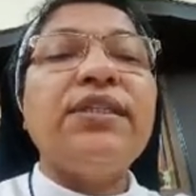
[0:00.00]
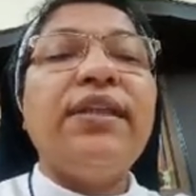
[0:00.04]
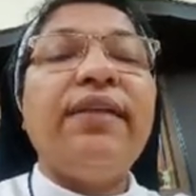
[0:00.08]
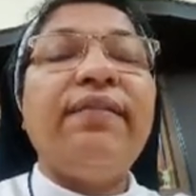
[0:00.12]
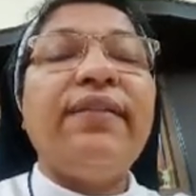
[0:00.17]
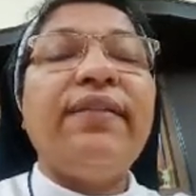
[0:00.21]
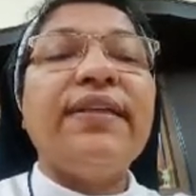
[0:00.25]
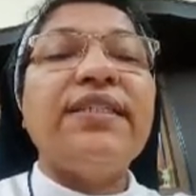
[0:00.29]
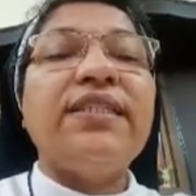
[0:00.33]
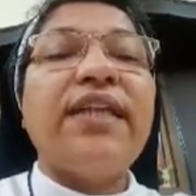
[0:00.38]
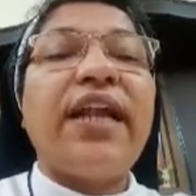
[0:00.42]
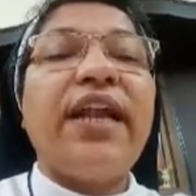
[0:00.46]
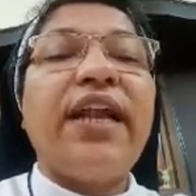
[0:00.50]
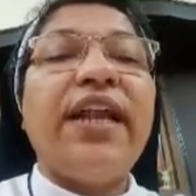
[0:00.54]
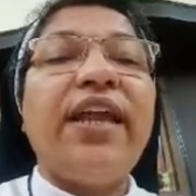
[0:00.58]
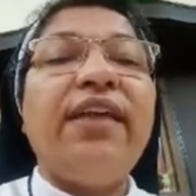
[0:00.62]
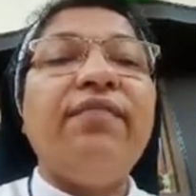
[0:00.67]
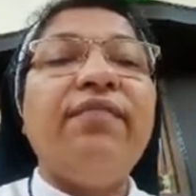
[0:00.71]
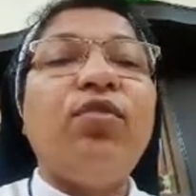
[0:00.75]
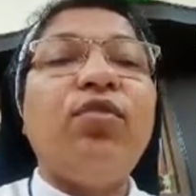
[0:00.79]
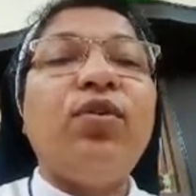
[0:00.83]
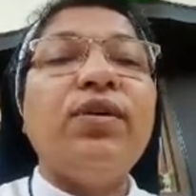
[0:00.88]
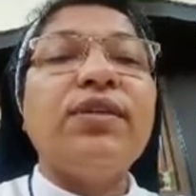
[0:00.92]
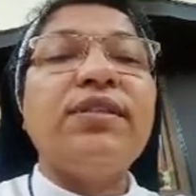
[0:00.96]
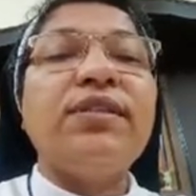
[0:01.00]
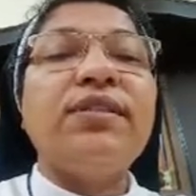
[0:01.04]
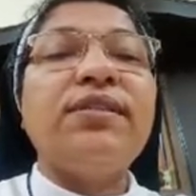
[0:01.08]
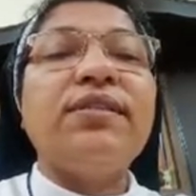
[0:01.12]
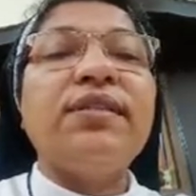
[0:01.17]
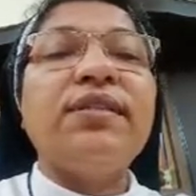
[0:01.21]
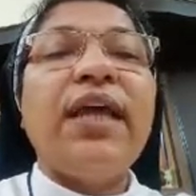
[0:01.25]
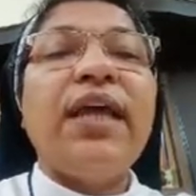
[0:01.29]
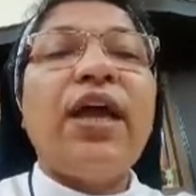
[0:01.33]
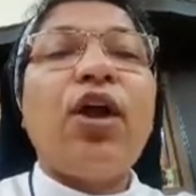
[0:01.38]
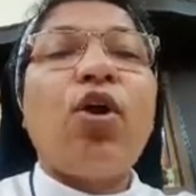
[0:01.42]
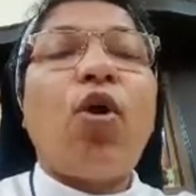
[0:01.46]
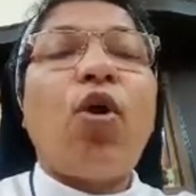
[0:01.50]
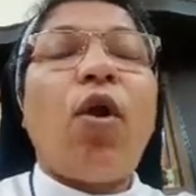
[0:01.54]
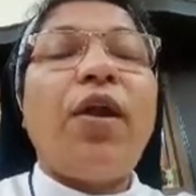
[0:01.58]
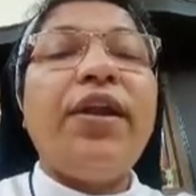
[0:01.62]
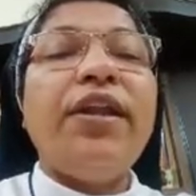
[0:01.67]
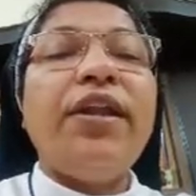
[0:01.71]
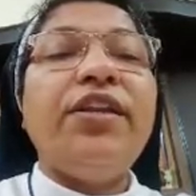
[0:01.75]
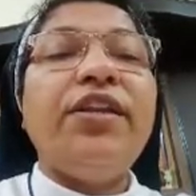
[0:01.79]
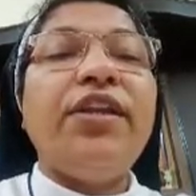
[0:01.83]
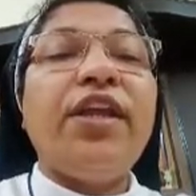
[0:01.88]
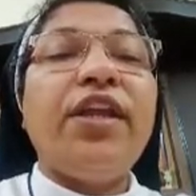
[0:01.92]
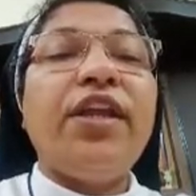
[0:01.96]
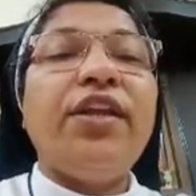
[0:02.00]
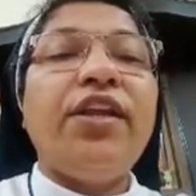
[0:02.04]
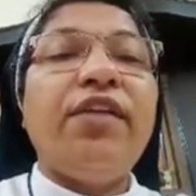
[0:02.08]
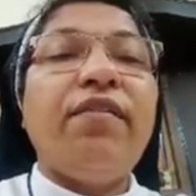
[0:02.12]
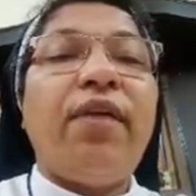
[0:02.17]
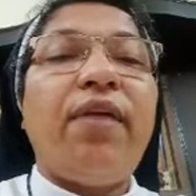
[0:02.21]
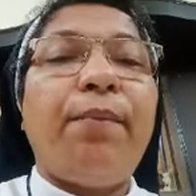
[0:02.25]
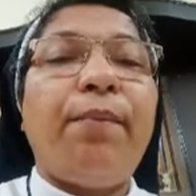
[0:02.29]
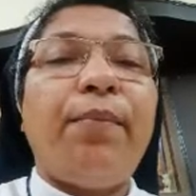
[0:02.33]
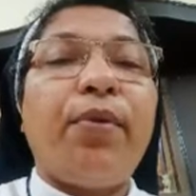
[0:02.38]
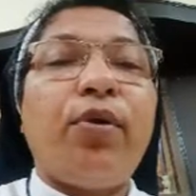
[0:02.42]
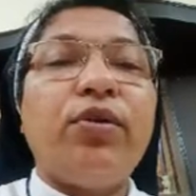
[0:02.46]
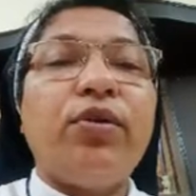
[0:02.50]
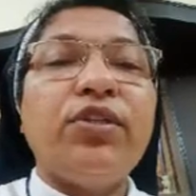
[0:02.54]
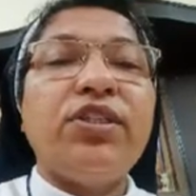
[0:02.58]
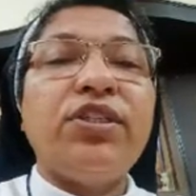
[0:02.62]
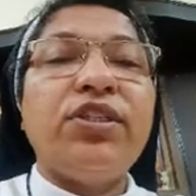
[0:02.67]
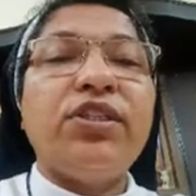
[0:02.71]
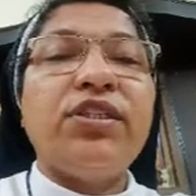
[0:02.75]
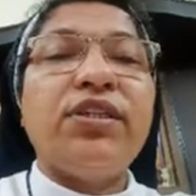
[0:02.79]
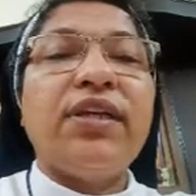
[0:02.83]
in the study was quantitative approach